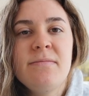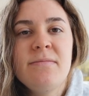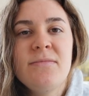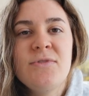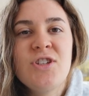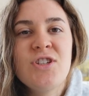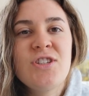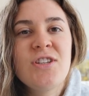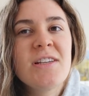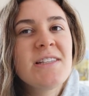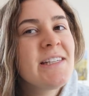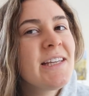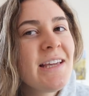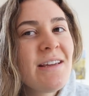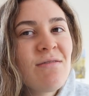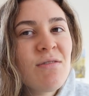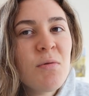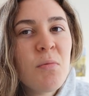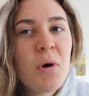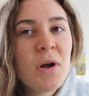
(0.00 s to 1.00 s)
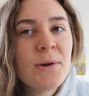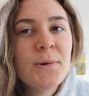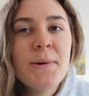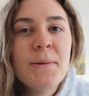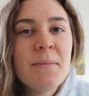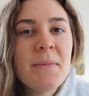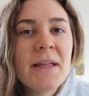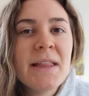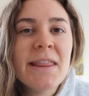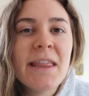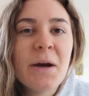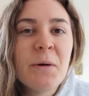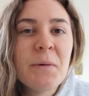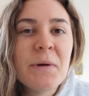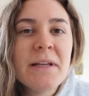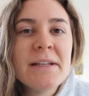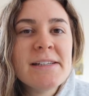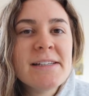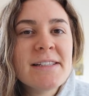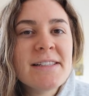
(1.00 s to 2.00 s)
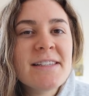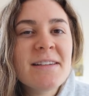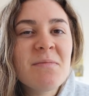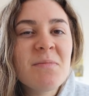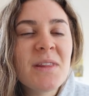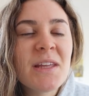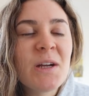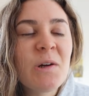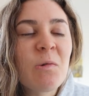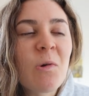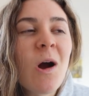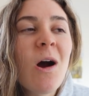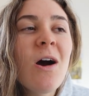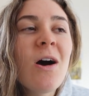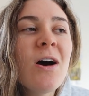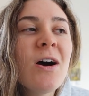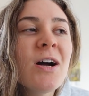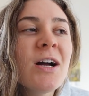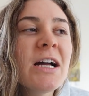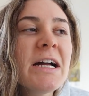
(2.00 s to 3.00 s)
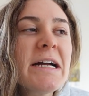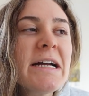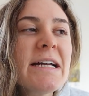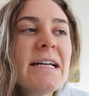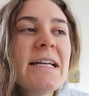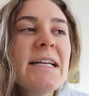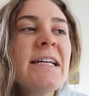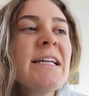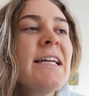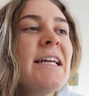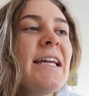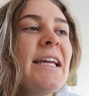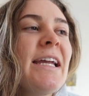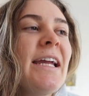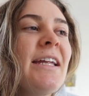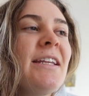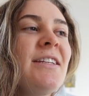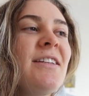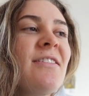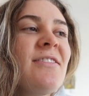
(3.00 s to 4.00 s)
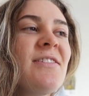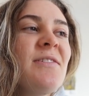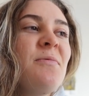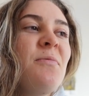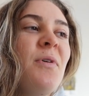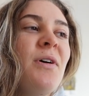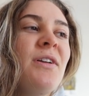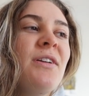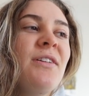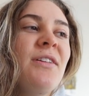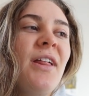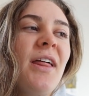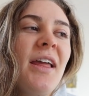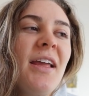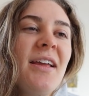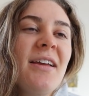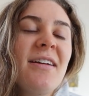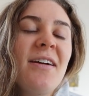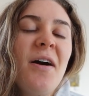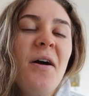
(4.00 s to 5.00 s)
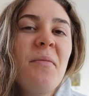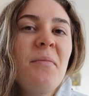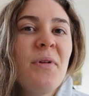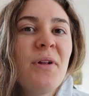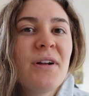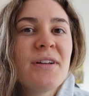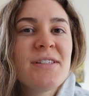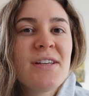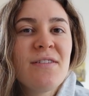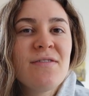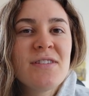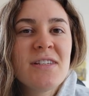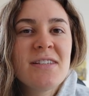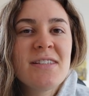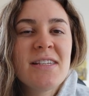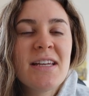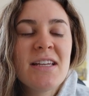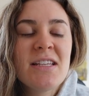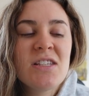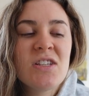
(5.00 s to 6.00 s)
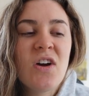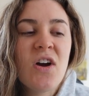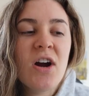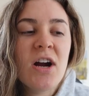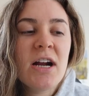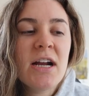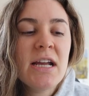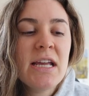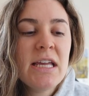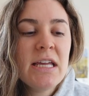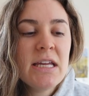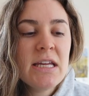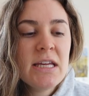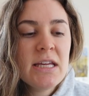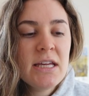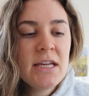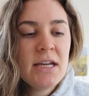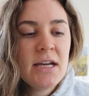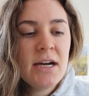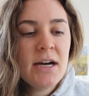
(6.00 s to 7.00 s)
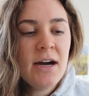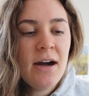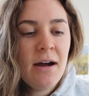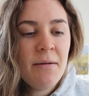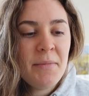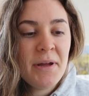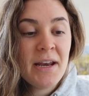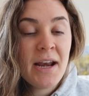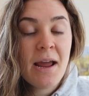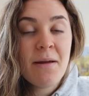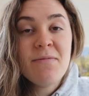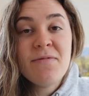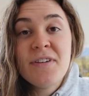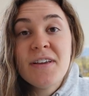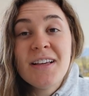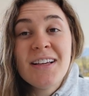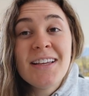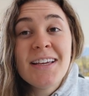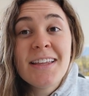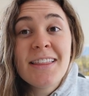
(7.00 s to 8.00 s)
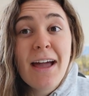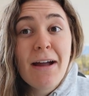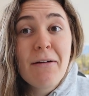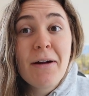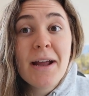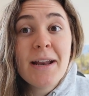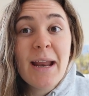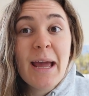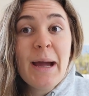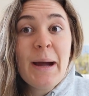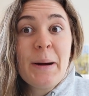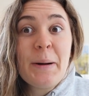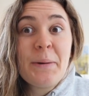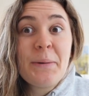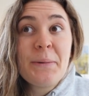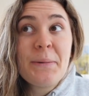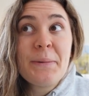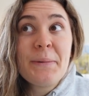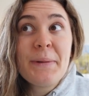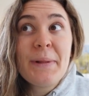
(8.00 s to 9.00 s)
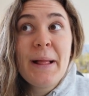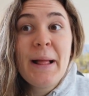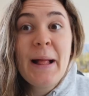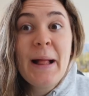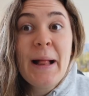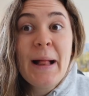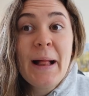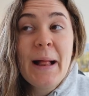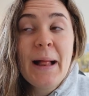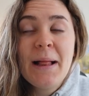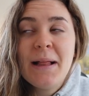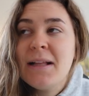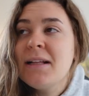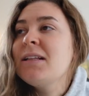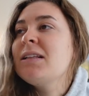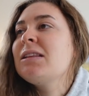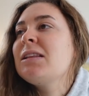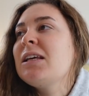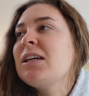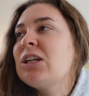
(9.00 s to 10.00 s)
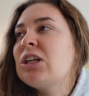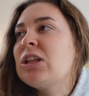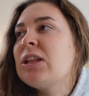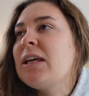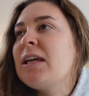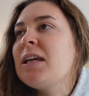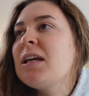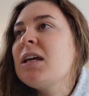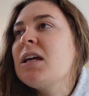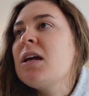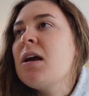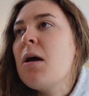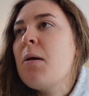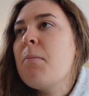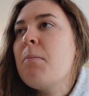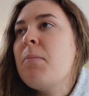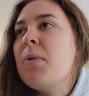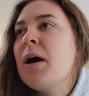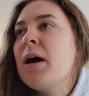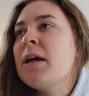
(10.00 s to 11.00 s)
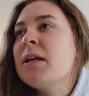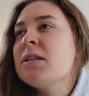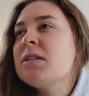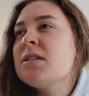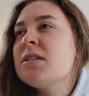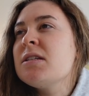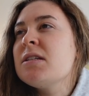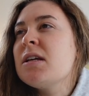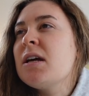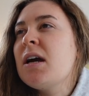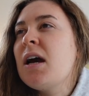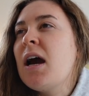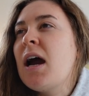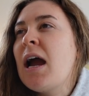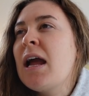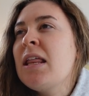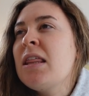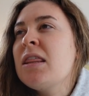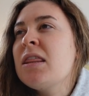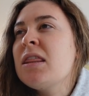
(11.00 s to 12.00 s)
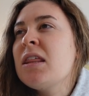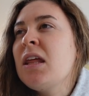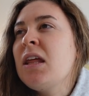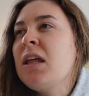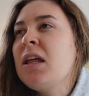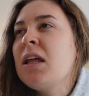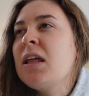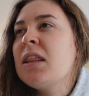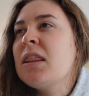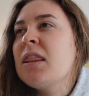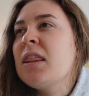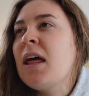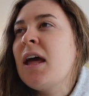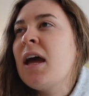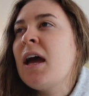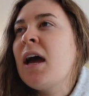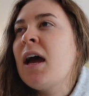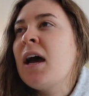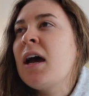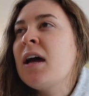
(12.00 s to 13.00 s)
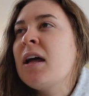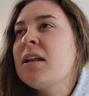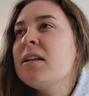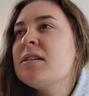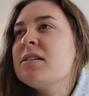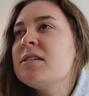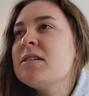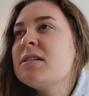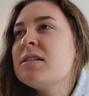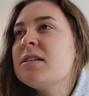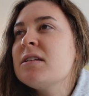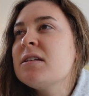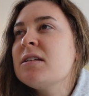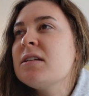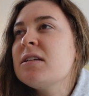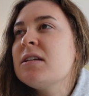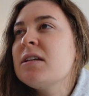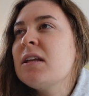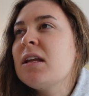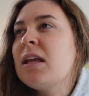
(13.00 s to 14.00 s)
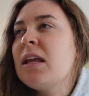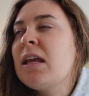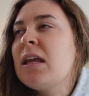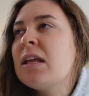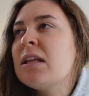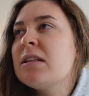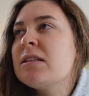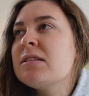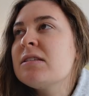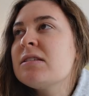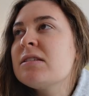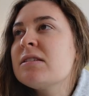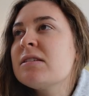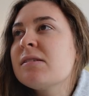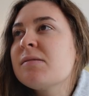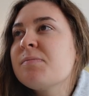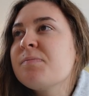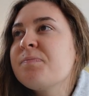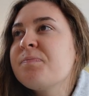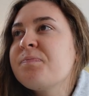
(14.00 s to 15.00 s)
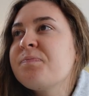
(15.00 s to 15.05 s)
just doesn't even want to admit that we did something wrong and doesn't want to like humble ourselves to say sorry. And I'm feeling that right now, literally. But I think that it's